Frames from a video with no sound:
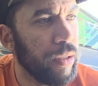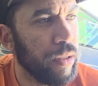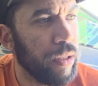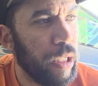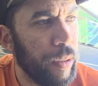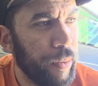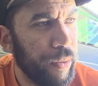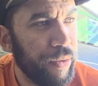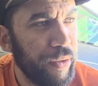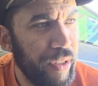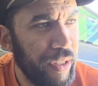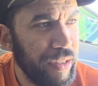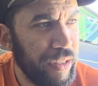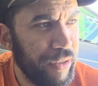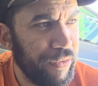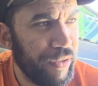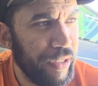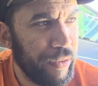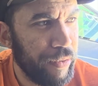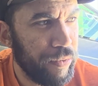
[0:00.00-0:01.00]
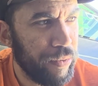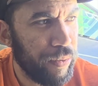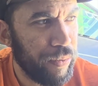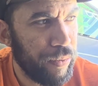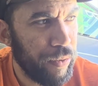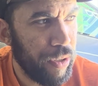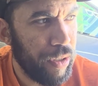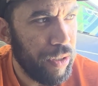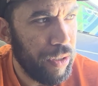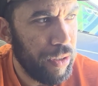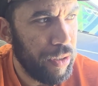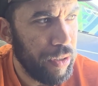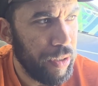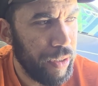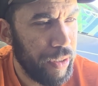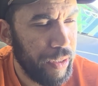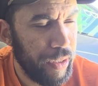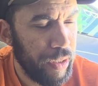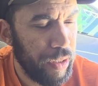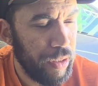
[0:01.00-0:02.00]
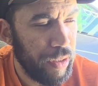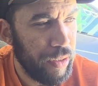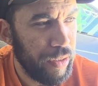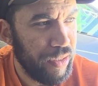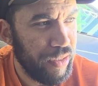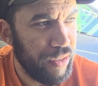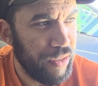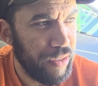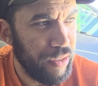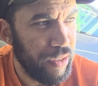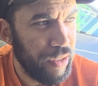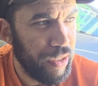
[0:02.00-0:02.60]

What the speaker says: couple of things I found wrong is,